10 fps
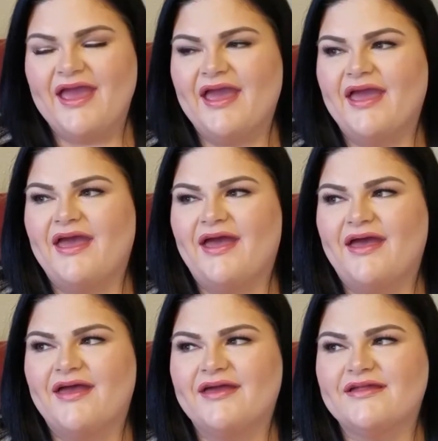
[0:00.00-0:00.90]

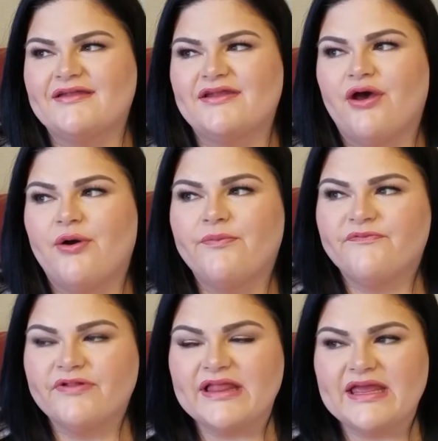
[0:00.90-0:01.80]
and
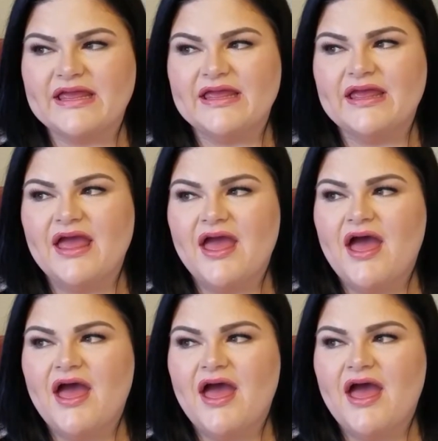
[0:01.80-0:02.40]
hopefully